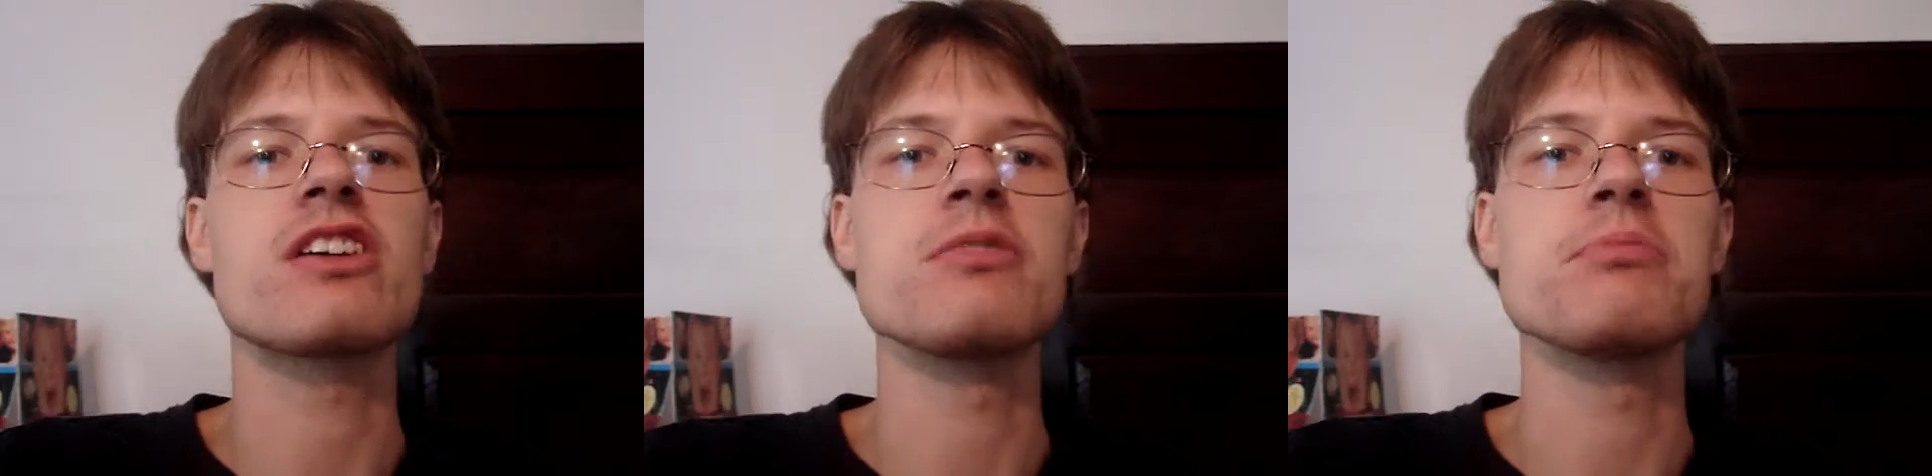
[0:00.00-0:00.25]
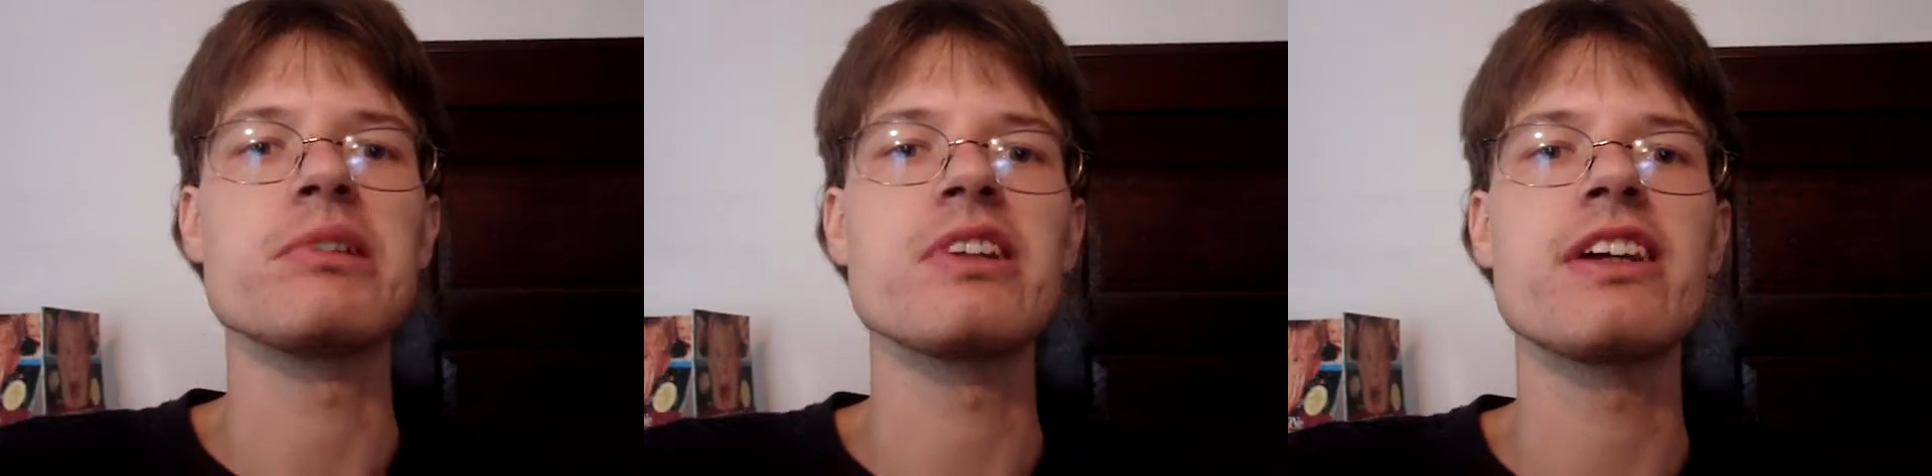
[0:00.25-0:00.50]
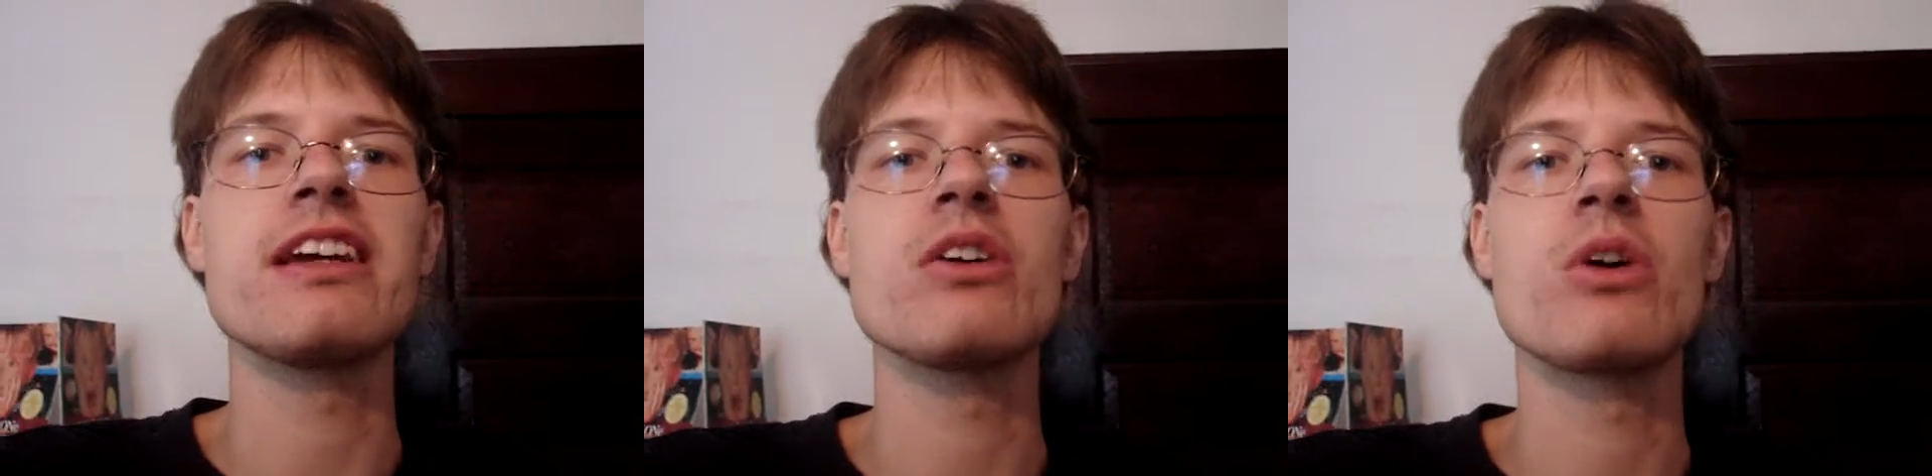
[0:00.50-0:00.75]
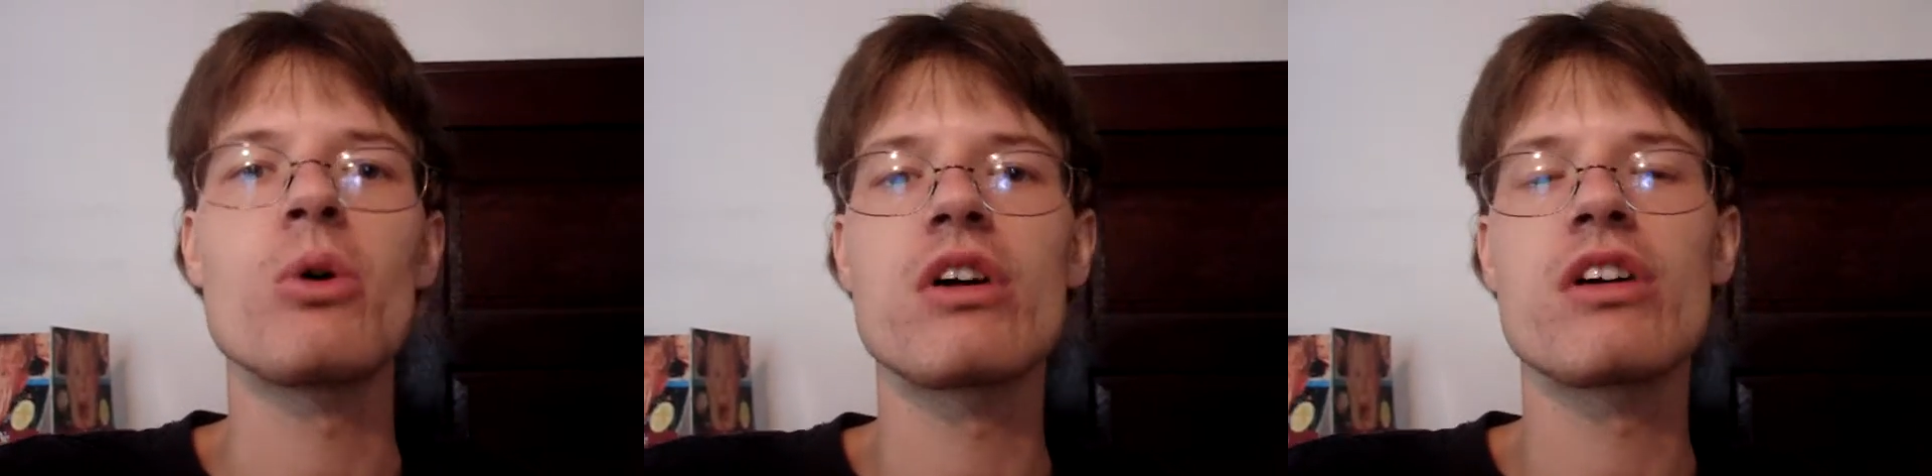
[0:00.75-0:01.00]
complete
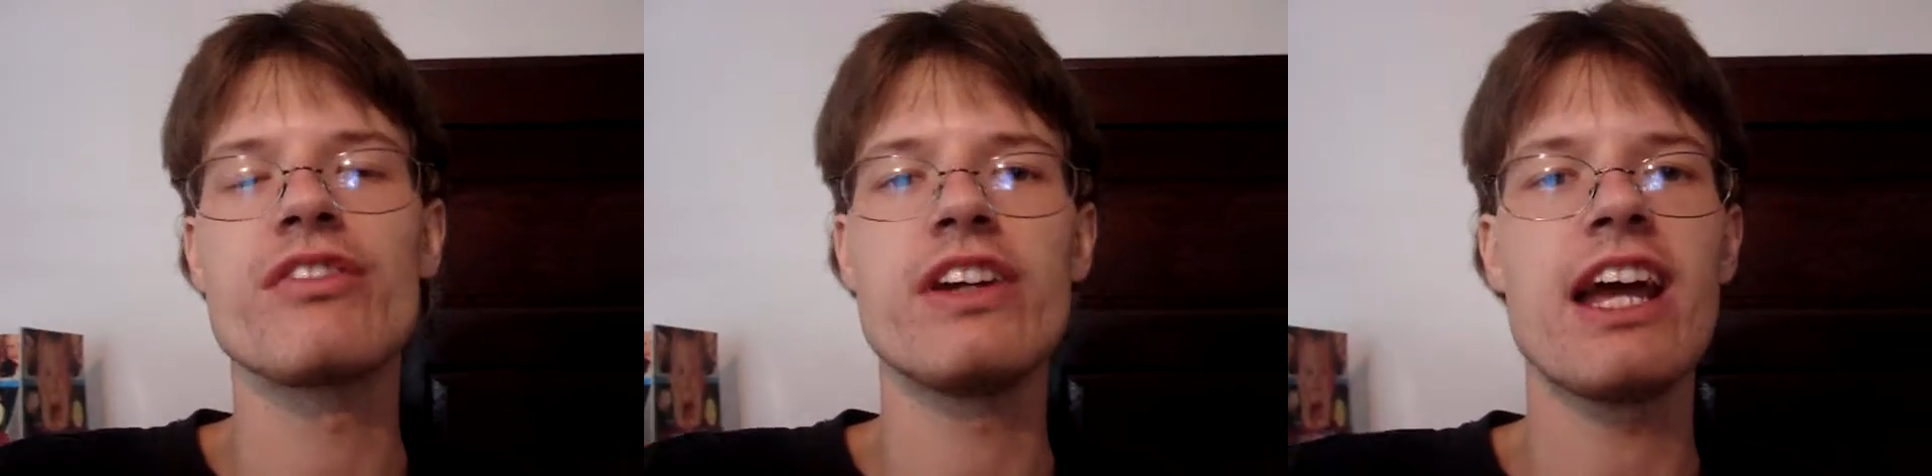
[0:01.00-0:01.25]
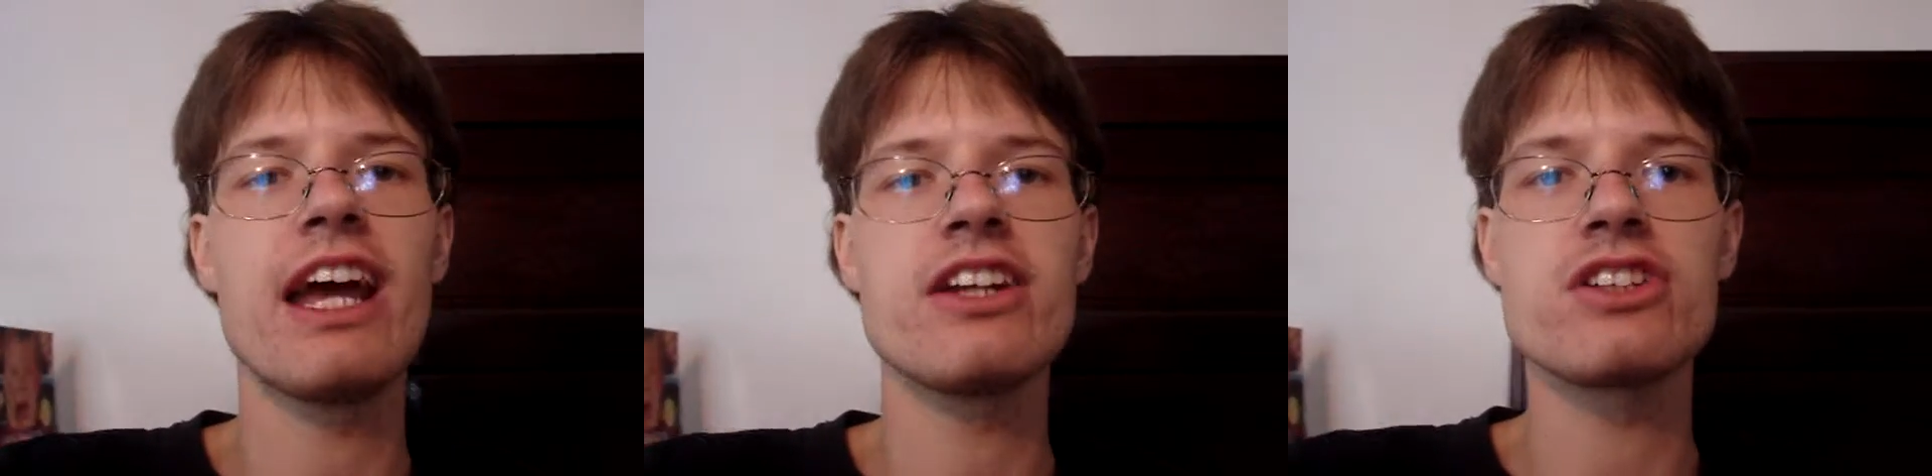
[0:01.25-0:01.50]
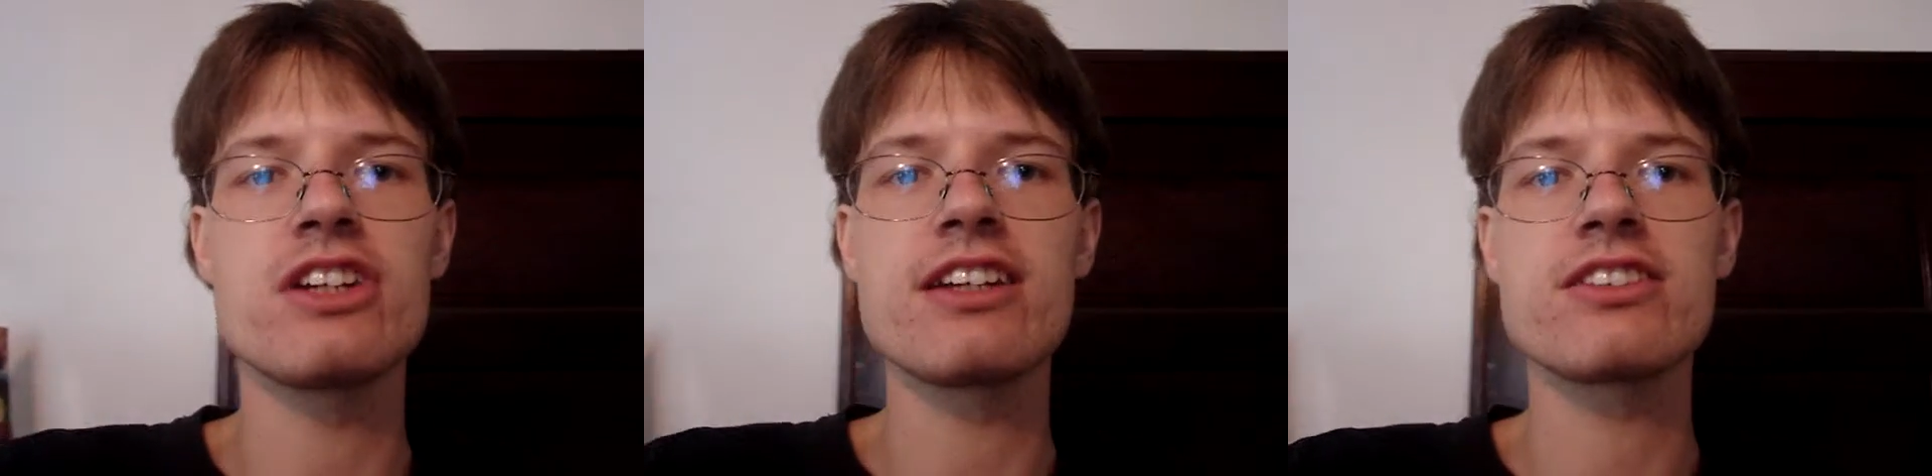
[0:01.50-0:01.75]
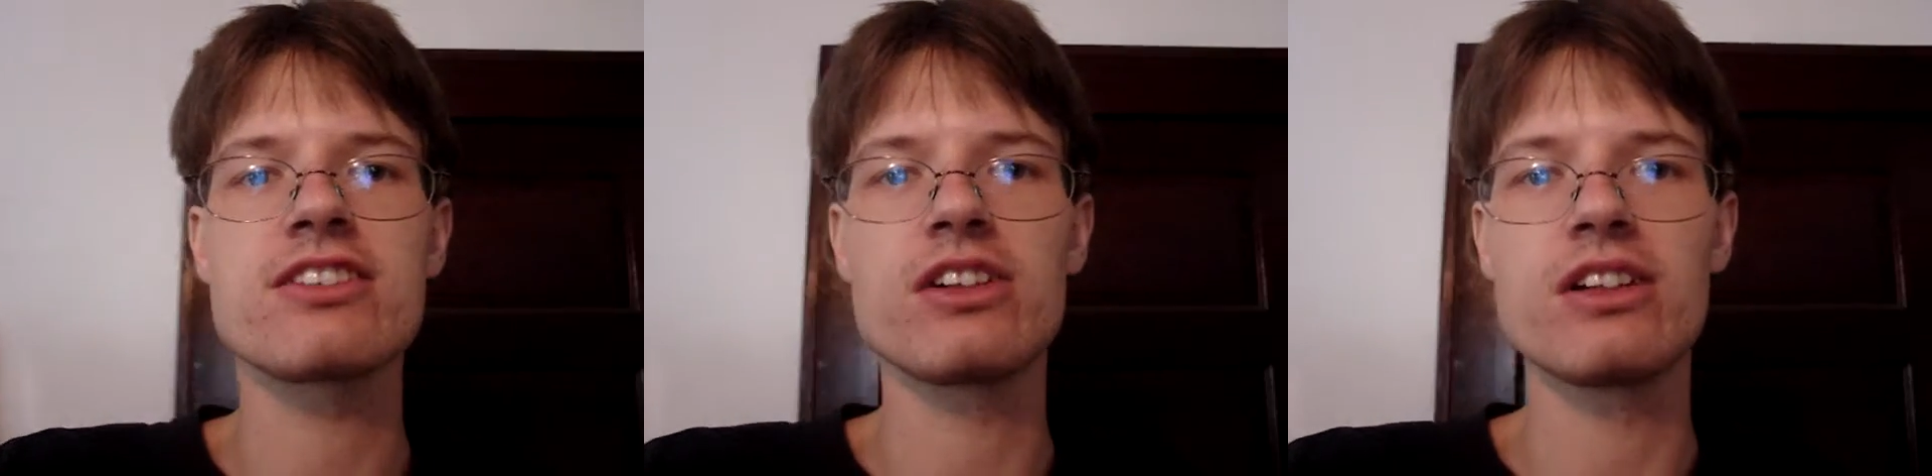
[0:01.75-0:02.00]
horror
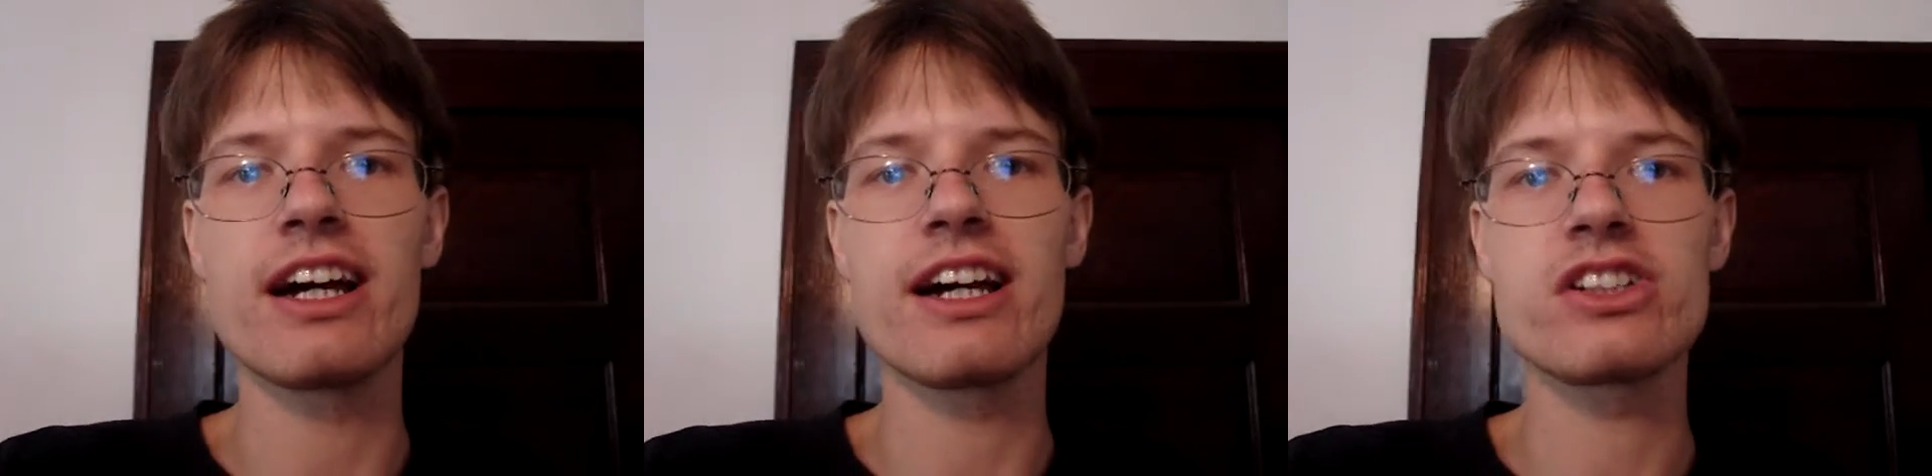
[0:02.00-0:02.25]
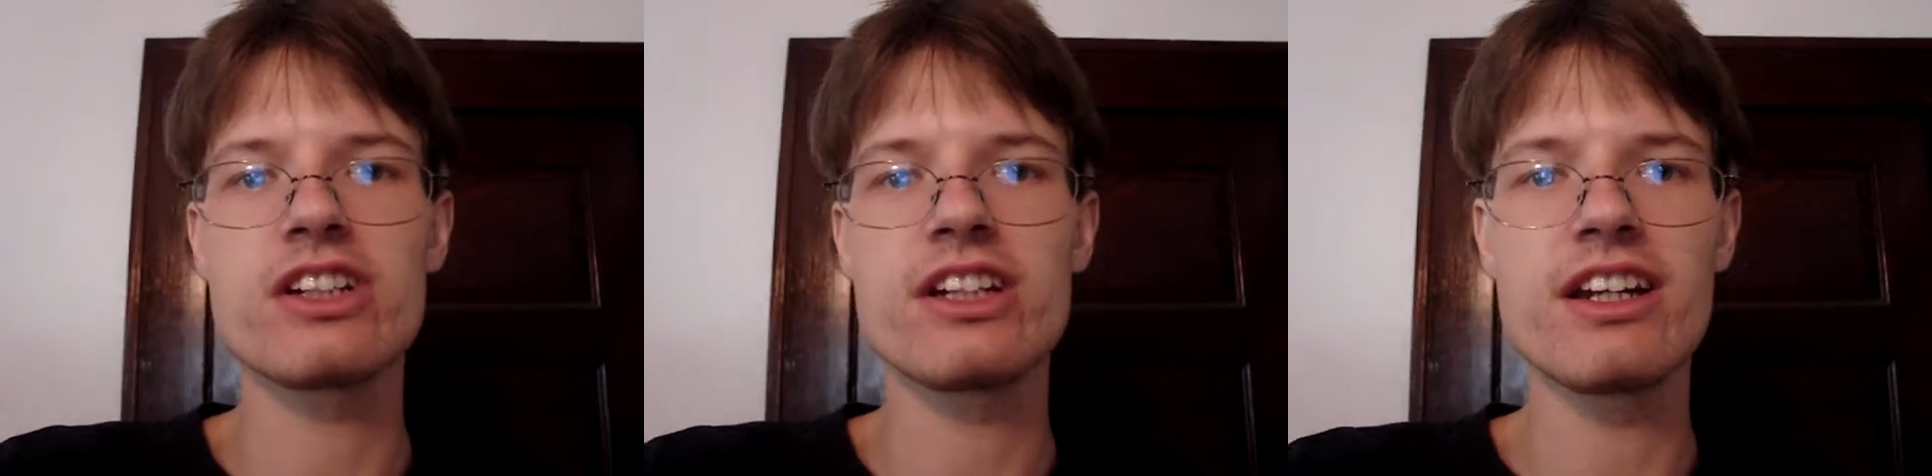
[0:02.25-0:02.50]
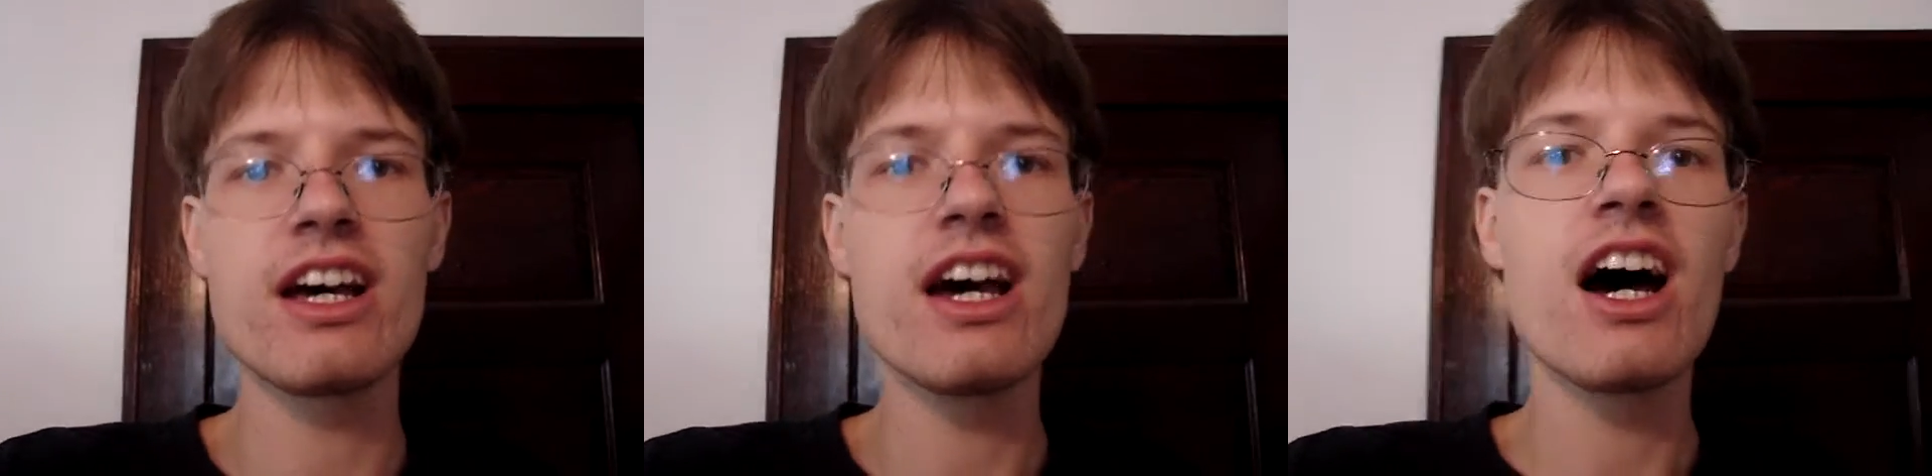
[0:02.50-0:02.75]
VHS collection.